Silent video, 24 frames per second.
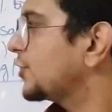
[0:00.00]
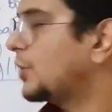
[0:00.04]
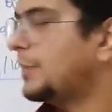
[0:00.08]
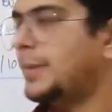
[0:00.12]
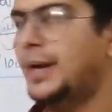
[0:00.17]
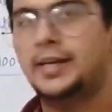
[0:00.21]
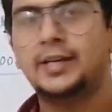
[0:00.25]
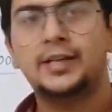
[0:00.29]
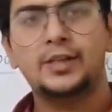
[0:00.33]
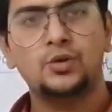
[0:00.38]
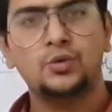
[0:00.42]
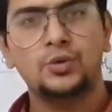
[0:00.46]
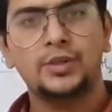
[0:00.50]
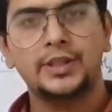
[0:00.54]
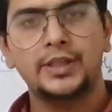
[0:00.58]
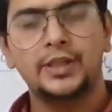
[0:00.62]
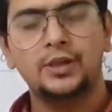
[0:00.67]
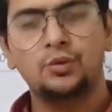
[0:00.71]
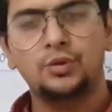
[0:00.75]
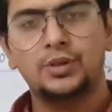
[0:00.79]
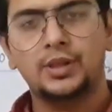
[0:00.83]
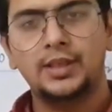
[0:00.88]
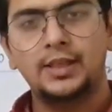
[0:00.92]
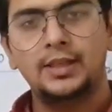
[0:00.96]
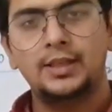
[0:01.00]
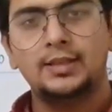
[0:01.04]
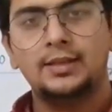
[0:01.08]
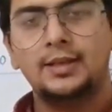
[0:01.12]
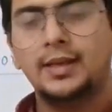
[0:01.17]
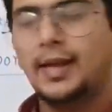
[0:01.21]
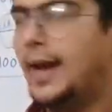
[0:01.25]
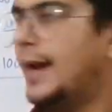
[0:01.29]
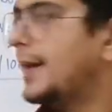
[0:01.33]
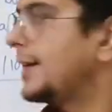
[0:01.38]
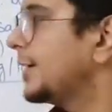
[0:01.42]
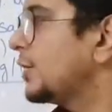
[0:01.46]
from Na2CO3.
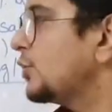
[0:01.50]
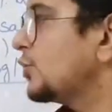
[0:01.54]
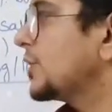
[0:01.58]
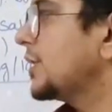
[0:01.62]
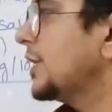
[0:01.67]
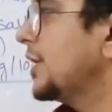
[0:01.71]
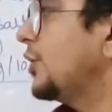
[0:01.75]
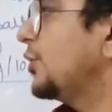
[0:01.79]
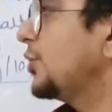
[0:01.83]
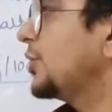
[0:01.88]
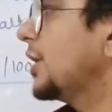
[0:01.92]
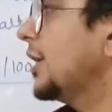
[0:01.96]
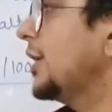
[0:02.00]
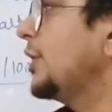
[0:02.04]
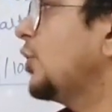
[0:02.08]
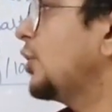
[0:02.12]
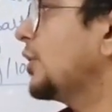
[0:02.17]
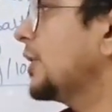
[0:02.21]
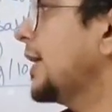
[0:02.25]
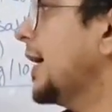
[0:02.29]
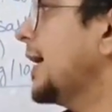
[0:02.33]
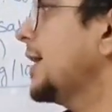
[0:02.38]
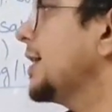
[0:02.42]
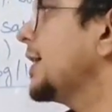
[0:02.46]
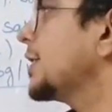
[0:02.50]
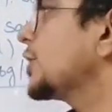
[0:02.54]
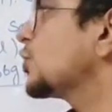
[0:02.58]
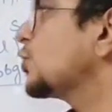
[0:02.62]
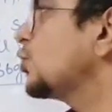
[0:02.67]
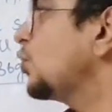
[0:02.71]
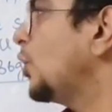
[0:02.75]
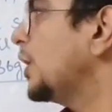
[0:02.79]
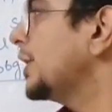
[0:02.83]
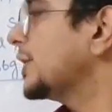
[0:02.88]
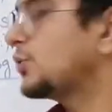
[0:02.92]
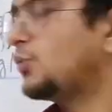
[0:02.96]

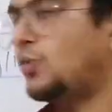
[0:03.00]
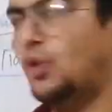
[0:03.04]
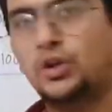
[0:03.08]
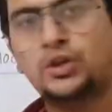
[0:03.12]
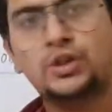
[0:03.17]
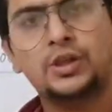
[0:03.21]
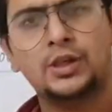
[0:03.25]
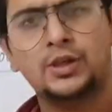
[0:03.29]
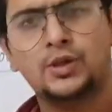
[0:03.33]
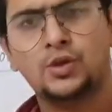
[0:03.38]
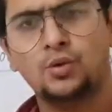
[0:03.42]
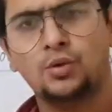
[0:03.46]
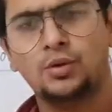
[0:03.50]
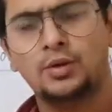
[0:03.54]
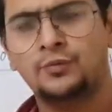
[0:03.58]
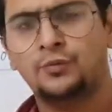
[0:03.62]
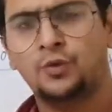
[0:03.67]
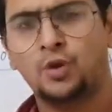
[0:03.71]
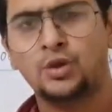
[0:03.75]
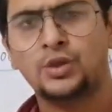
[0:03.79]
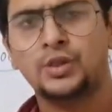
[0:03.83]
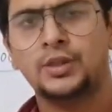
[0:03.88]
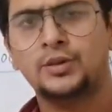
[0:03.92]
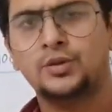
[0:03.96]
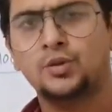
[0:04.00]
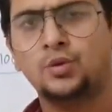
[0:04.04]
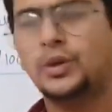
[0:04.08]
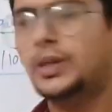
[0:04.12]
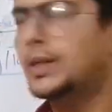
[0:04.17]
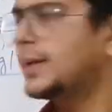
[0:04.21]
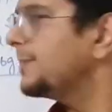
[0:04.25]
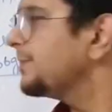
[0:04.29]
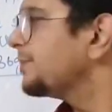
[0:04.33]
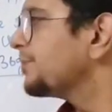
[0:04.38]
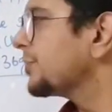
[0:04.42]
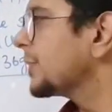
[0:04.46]
Na2CO3.10H2O is washing, washing
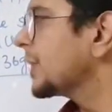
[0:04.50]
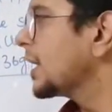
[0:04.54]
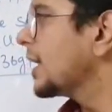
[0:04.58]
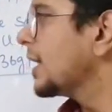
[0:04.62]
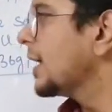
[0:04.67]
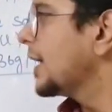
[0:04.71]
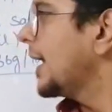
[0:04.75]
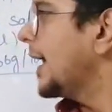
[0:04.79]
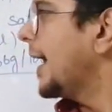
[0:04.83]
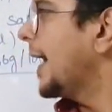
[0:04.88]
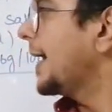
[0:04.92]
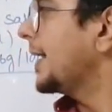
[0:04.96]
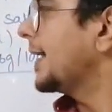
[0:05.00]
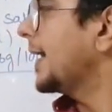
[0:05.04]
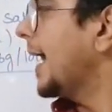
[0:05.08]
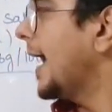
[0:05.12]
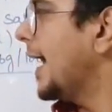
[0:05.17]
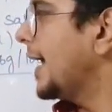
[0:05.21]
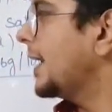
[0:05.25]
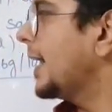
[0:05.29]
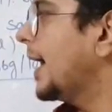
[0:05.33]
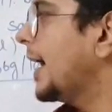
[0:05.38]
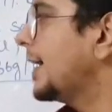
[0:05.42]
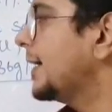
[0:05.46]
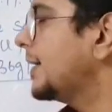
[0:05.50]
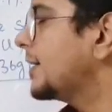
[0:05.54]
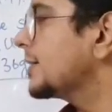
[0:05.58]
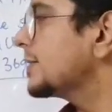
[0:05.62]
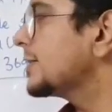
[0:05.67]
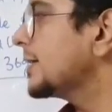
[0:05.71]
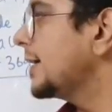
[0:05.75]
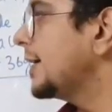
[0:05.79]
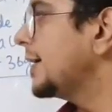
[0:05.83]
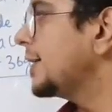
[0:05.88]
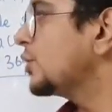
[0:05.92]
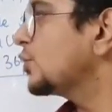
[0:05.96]
soda and anhydrous
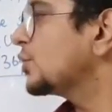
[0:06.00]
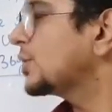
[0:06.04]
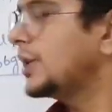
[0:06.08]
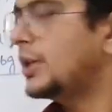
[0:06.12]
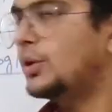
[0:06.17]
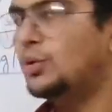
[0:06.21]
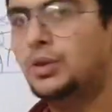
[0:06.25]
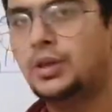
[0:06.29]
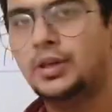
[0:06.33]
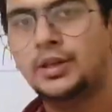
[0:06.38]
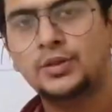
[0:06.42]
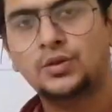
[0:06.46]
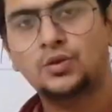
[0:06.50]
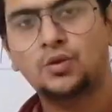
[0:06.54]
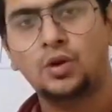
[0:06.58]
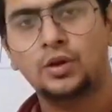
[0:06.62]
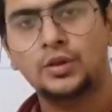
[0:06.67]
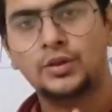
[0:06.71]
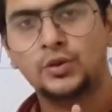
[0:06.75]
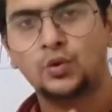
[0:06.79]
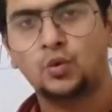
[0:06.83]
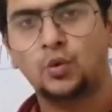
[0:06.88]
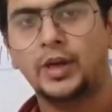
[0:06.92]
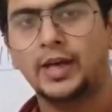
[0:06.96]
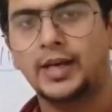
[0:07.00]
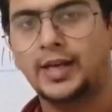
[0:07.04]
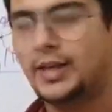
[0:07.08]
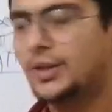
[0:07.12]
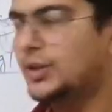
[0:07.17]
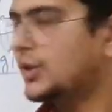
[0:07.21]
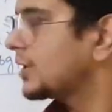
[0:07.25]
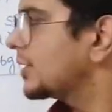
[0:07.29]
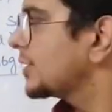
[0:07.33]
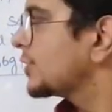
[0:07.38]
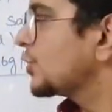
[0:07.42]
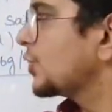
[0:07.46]
Na2CO3 is called soda
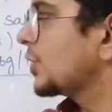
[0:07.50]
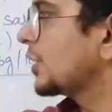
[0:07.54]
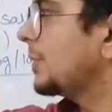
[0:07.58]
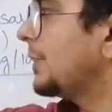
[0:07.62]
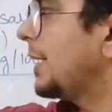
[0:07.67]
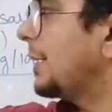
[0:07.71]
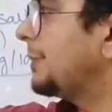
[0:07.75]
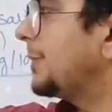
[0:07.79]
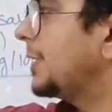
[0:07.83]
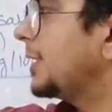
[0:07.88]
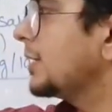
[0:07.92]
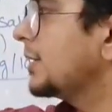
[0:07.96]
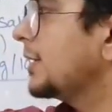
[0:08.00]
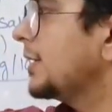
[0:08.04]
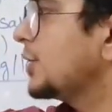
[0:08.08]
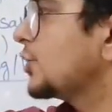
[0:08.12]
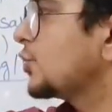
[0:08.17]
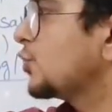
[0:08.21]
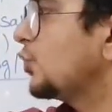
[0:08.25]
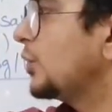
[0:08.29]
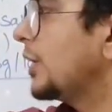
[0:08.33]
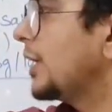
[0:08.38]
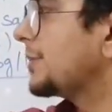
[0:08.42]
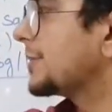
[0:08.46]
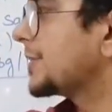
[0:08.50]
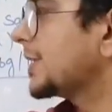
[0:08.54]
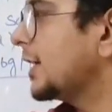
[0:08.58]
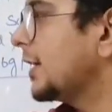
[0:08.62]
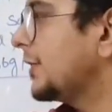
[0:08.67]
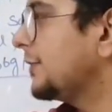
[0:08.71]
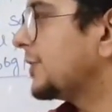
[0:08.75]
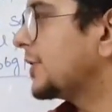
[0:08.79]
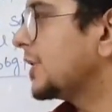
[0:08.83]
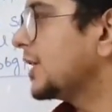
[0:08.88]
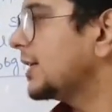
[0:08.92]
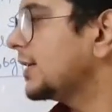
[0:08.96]
ash. So remember these two names are
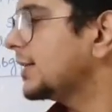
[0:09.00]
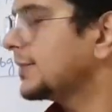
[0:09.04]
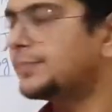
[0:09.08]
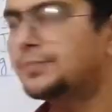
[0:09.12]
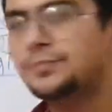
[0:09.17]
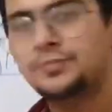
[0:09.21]
different.